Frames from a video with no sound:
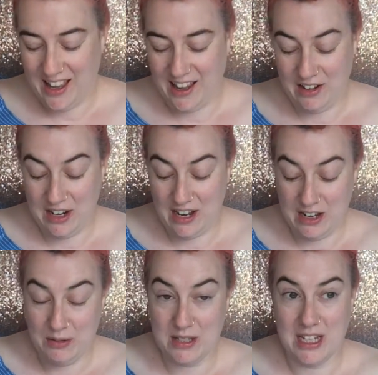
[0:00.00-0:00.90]
I only
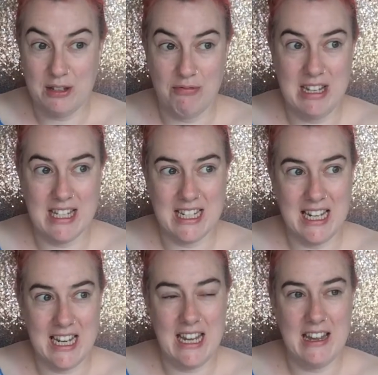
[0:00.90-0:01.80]
used this
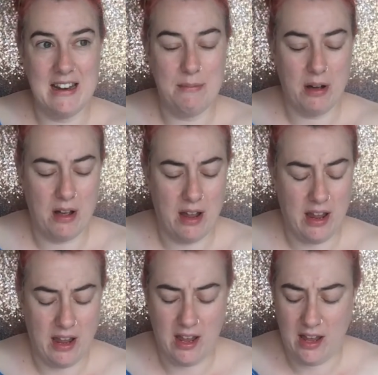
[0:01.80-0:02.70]
recently in
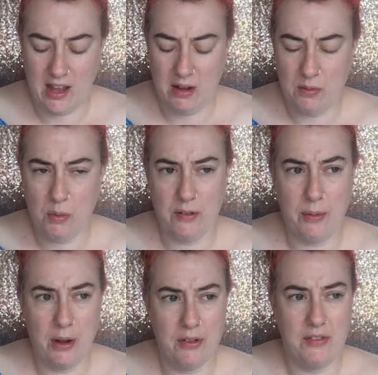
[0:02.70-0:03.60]
one of
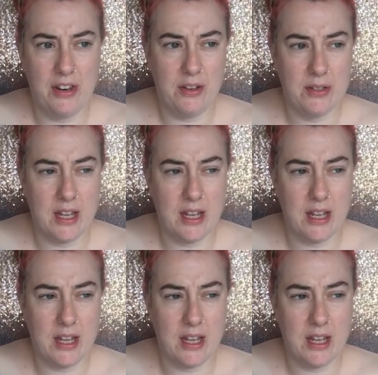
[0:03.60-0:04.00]
my other videos.